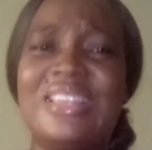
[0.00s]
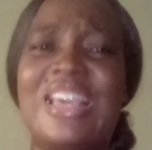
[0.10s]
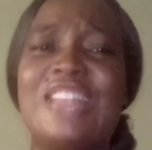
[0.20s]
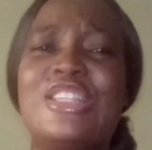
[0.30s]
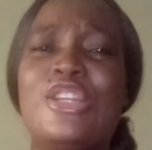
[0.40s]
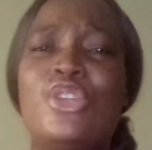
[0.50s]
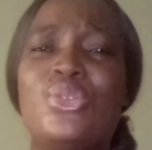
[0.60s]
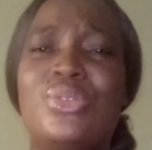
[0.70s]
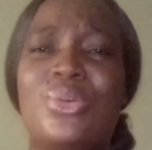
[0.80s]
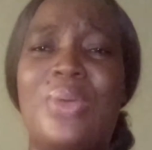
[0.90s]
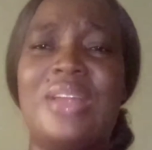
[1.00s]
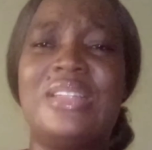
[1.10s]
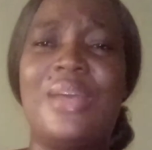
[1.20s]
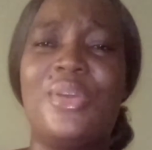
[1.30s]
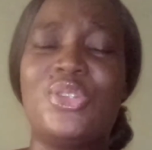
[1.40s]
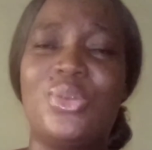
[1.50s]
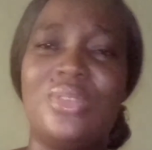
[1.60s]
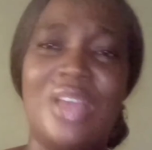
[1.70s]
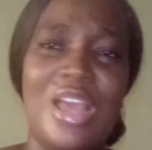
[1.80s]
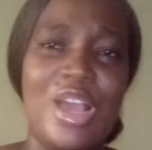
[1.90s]
getting into the right direction,
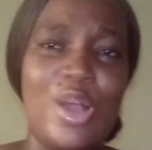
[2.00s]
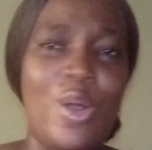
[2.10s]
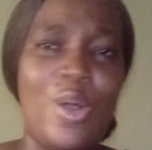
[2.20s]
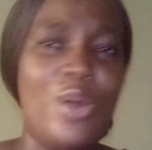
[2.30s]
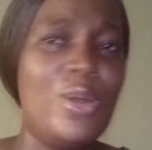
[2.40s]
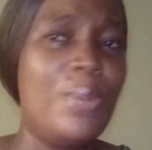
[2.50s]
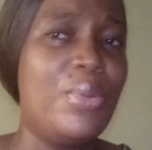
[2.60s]
call